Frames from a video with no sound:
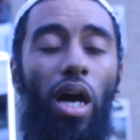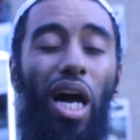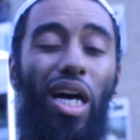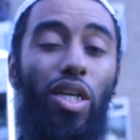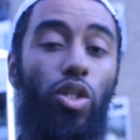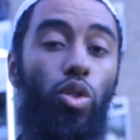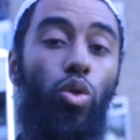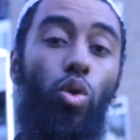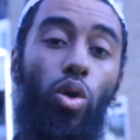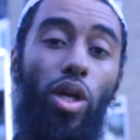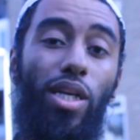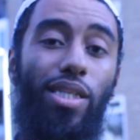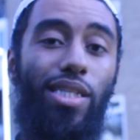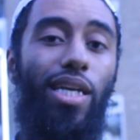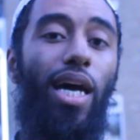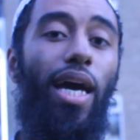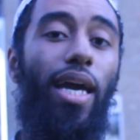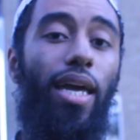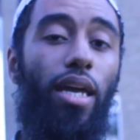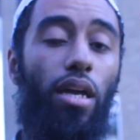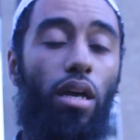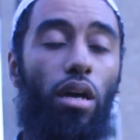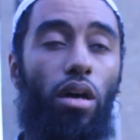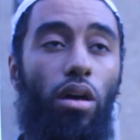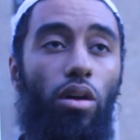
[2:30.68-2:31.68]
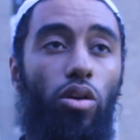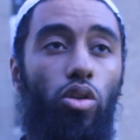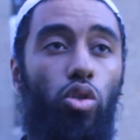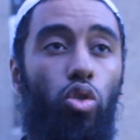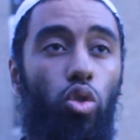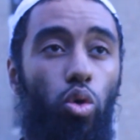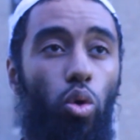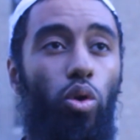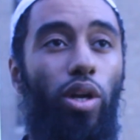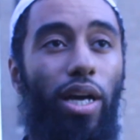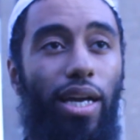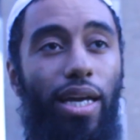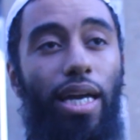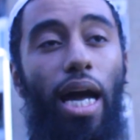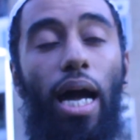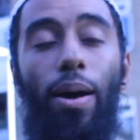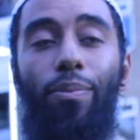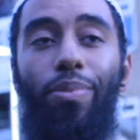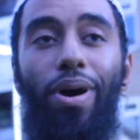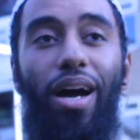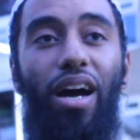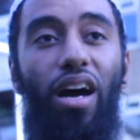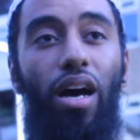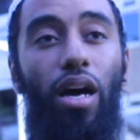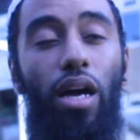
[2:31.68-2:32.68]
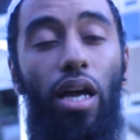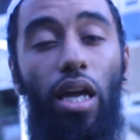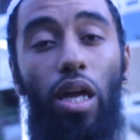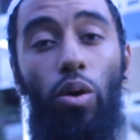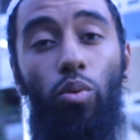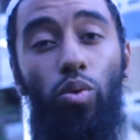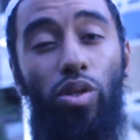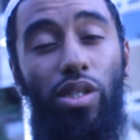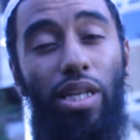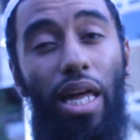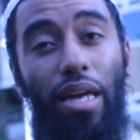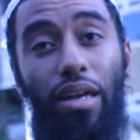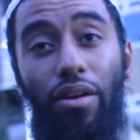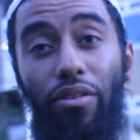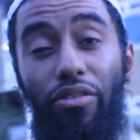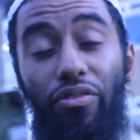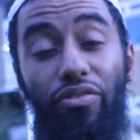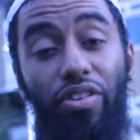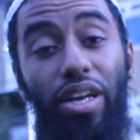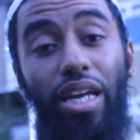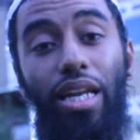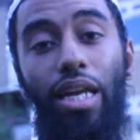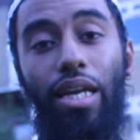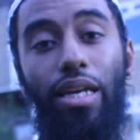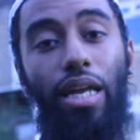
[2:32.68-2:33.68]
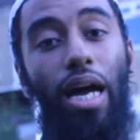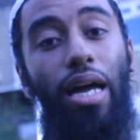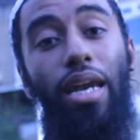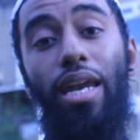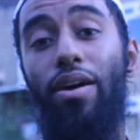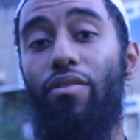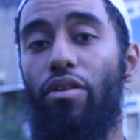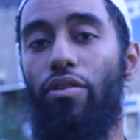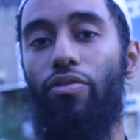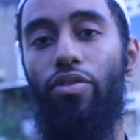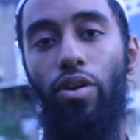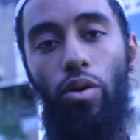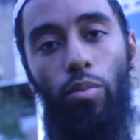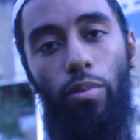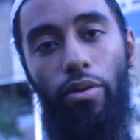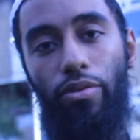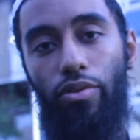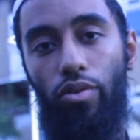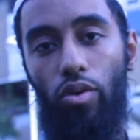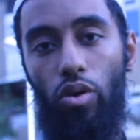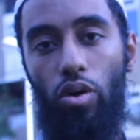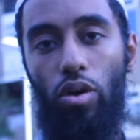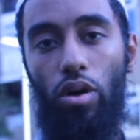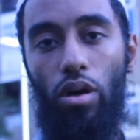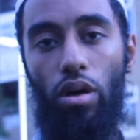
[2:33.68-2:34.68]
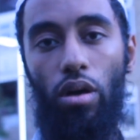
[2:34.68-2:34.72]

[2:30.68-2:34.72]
as soon as I saw the Kaaba, it was like a feeling that I never felt before,